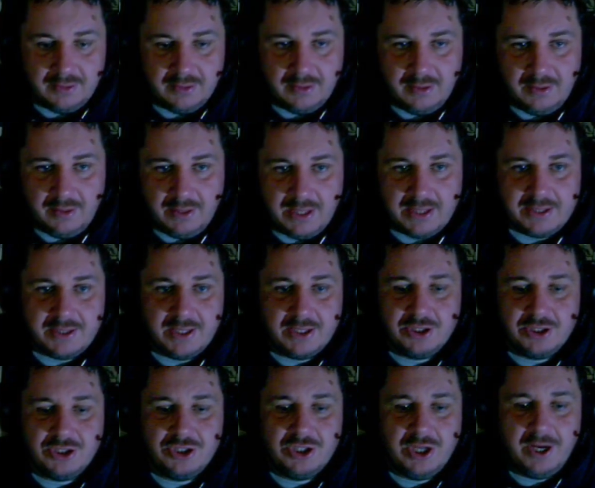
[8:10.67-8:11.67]
That's
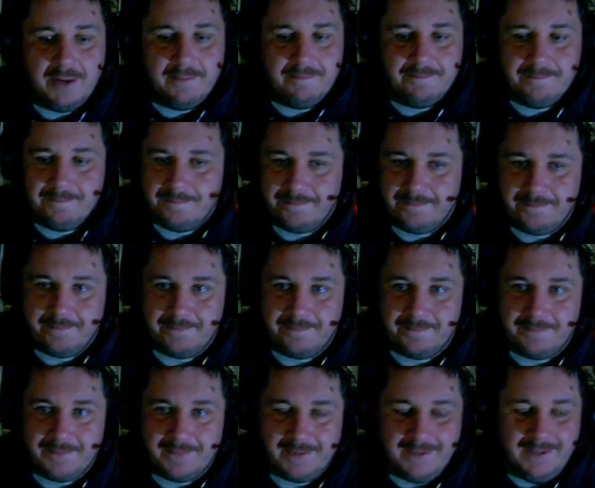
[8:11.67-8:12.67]
such a shame.
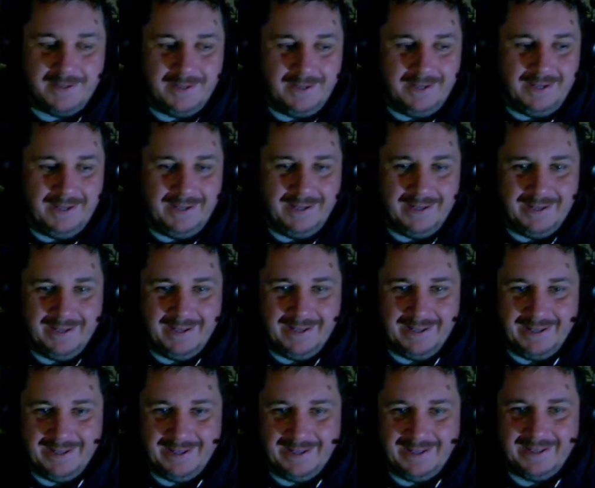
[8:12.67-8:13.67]

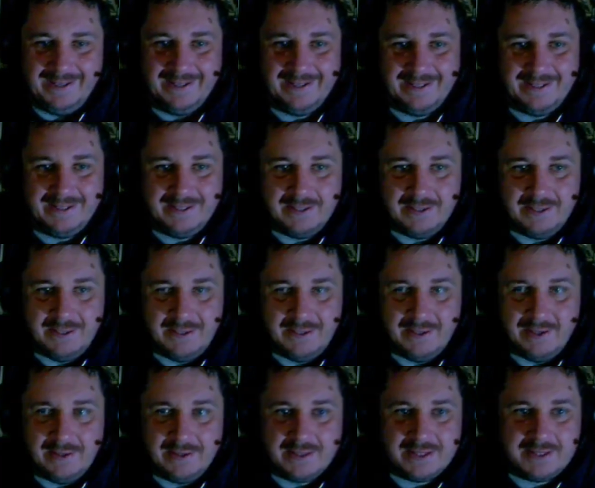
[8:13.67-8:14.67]

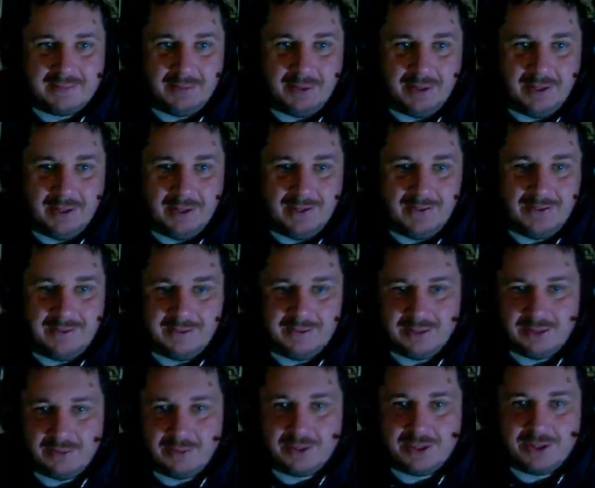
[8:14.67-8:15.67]
The spine.
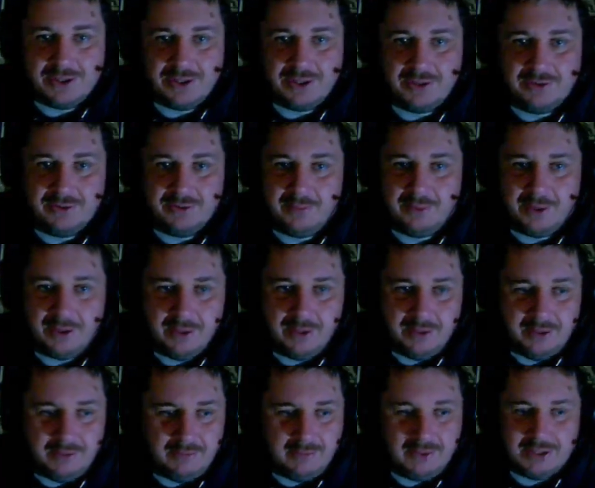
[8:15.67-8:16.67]
So what's the Zerg doing behind
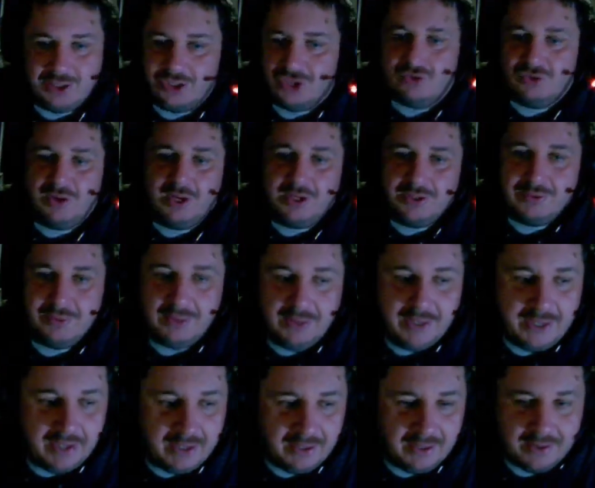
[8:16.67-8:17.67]
it? Went straight into a
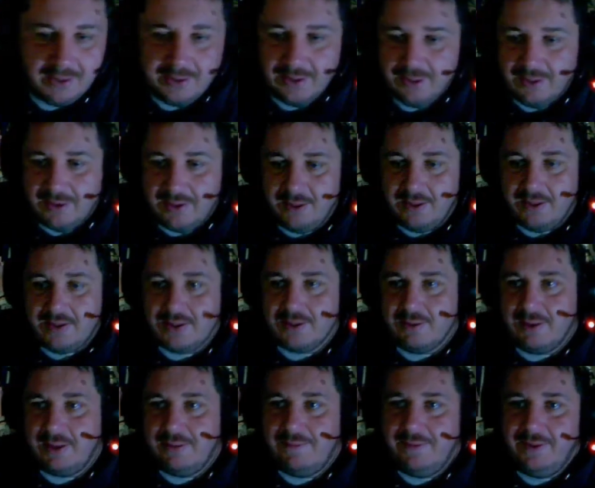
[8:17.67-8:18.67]
lair. So
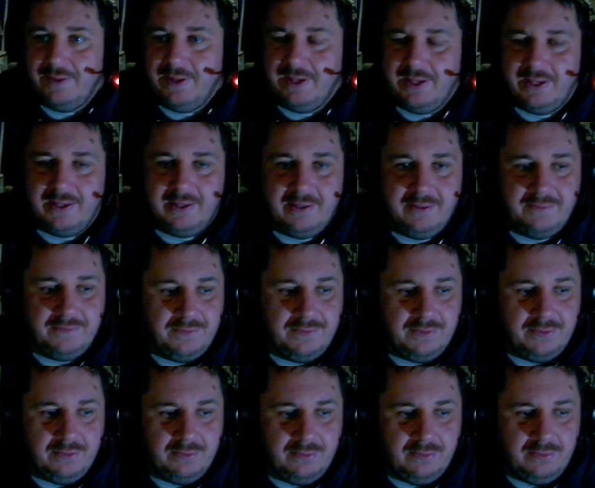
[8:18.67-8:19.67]
I feel like if
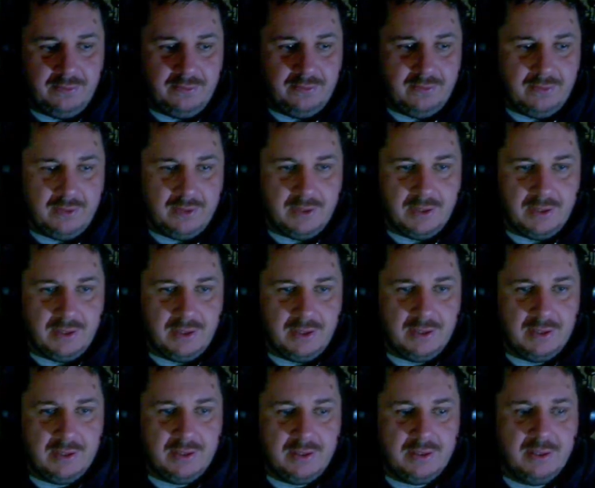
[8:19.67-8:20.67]
you
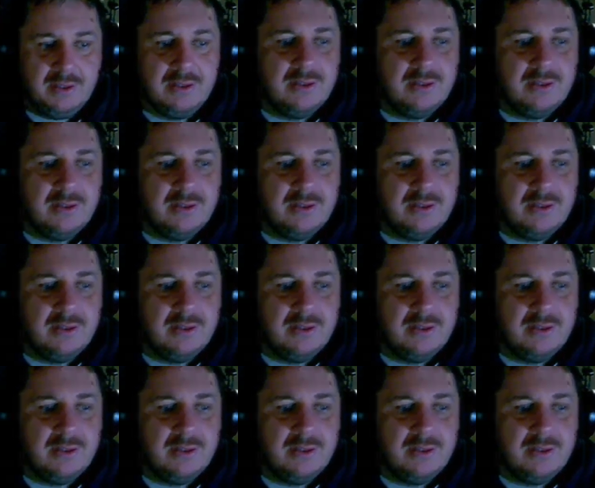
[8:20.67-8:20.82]
are